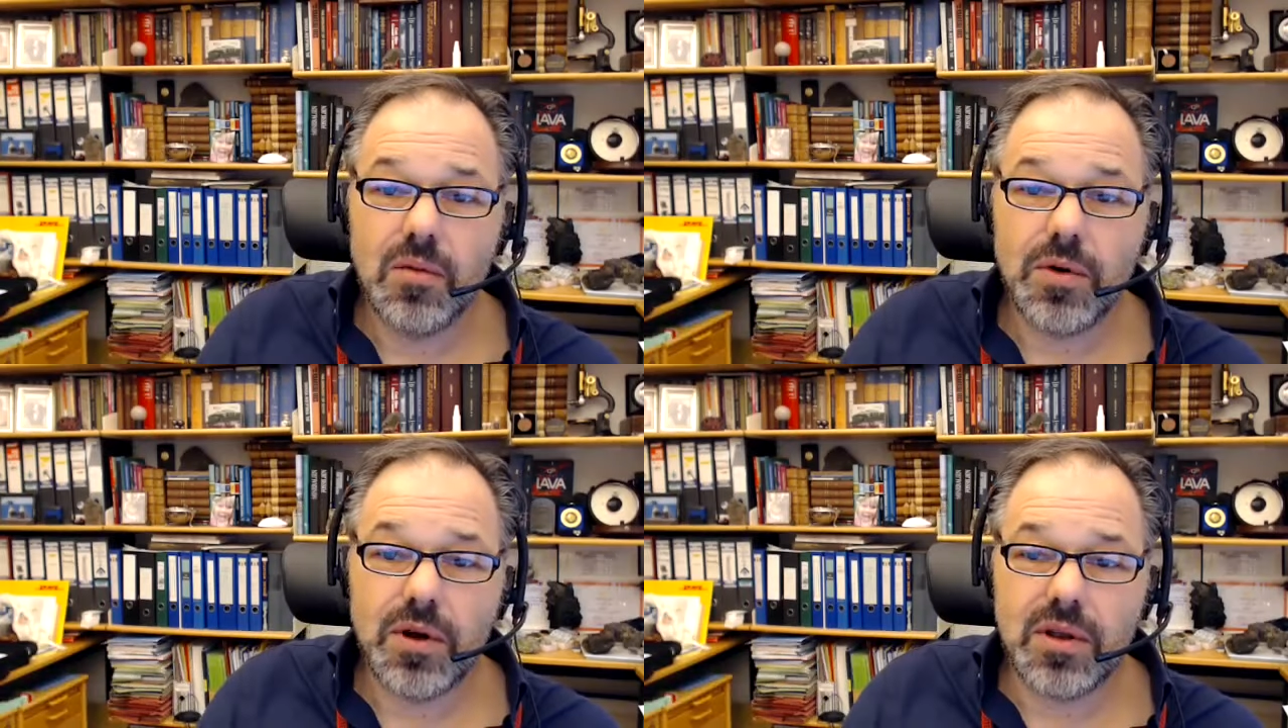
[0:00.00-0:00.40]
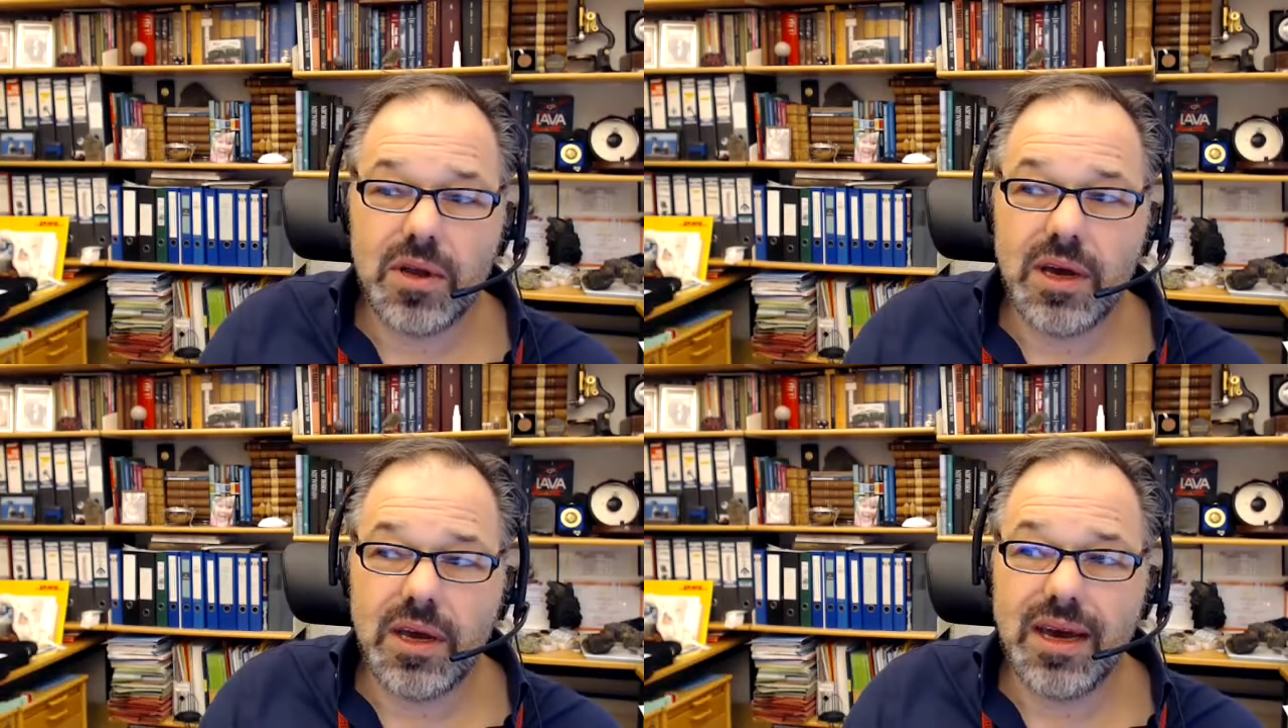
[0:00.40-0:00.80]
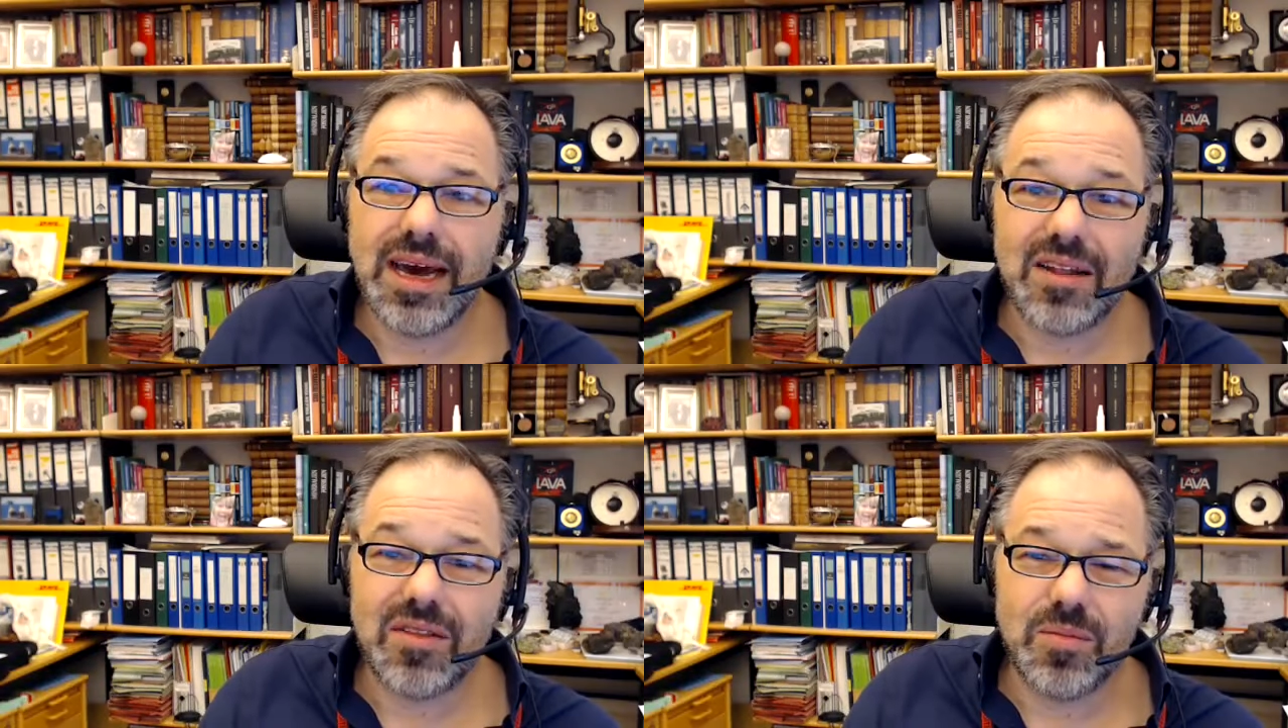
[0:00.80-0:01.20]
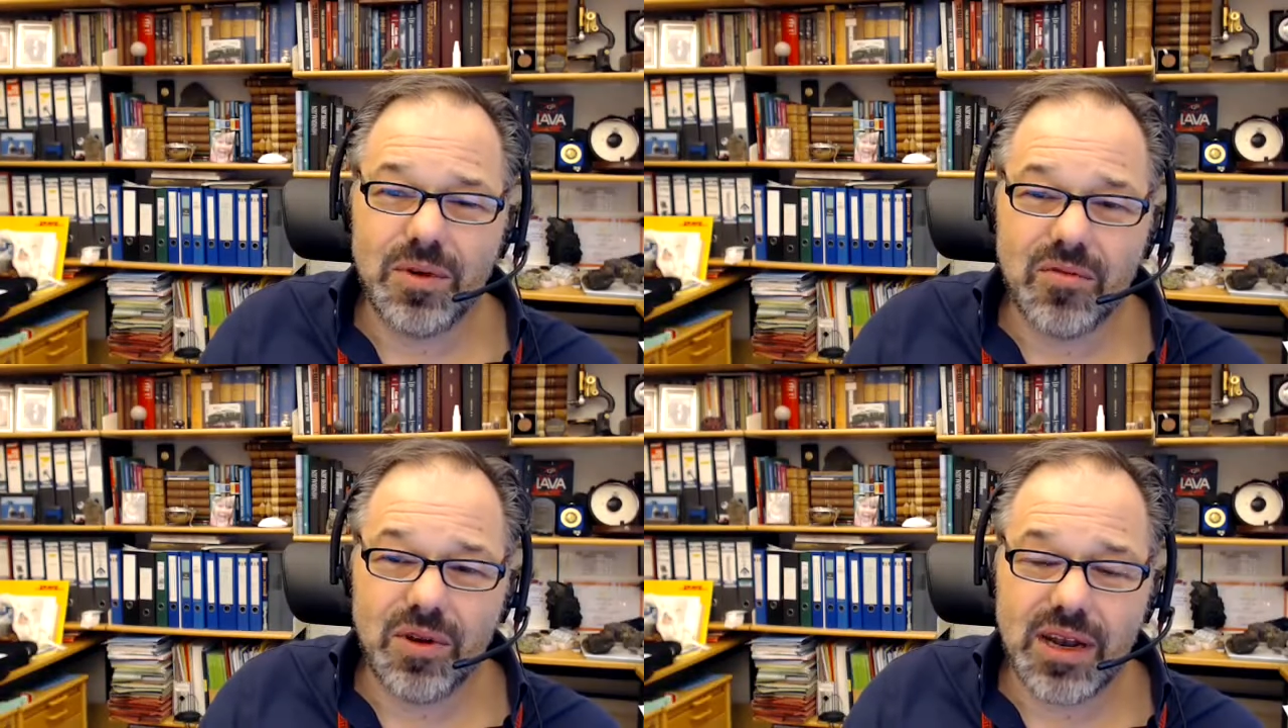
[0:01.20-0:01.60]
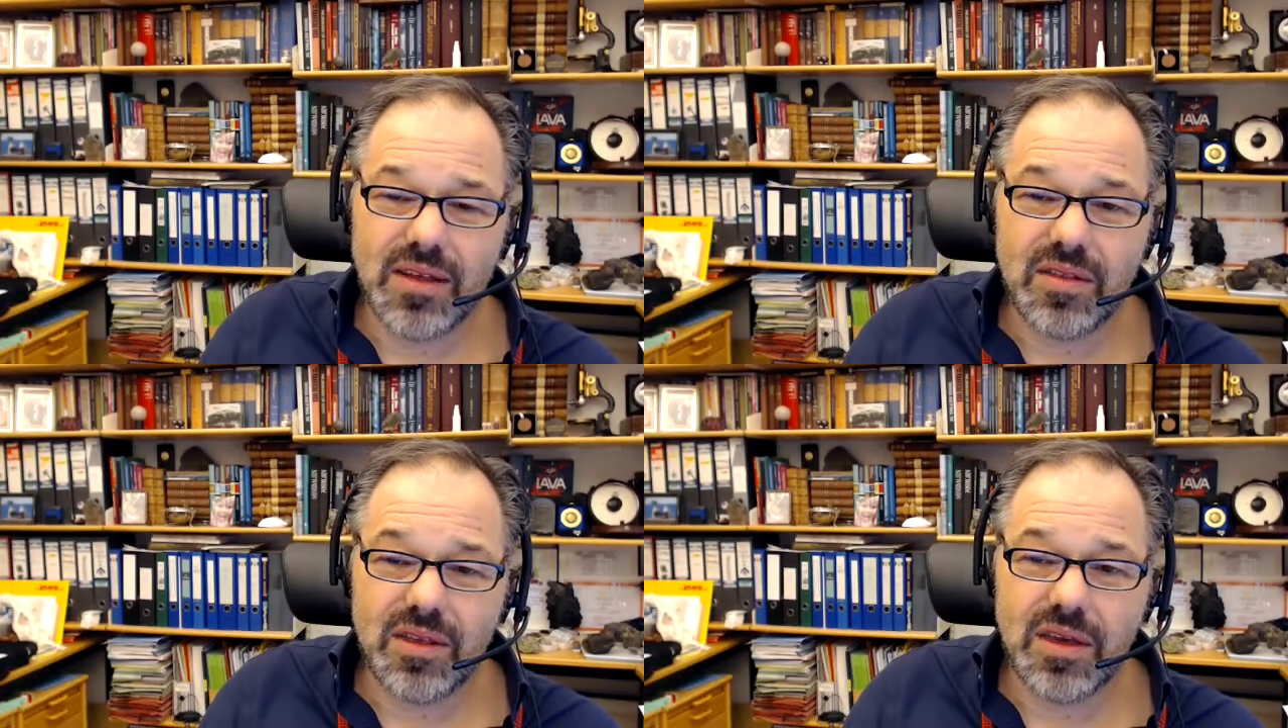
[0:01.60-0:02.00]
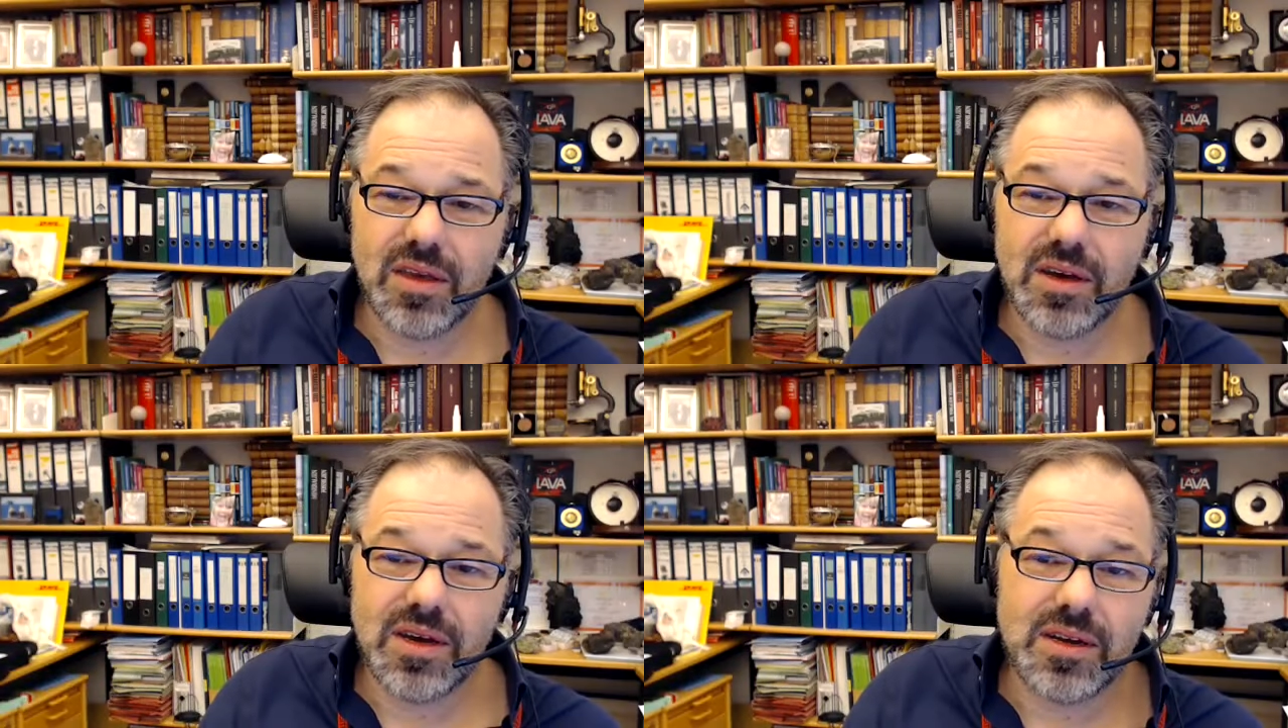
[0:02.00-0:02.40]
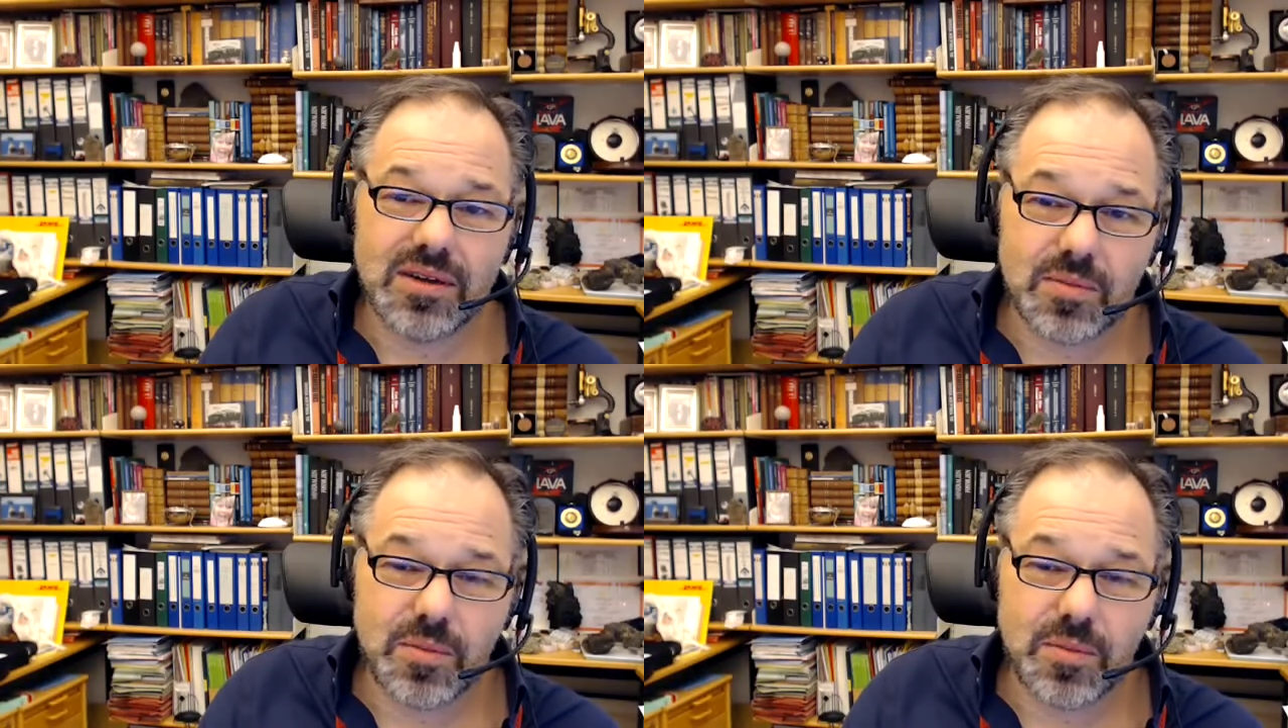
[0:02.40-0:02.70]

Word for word: But I had to be realistic and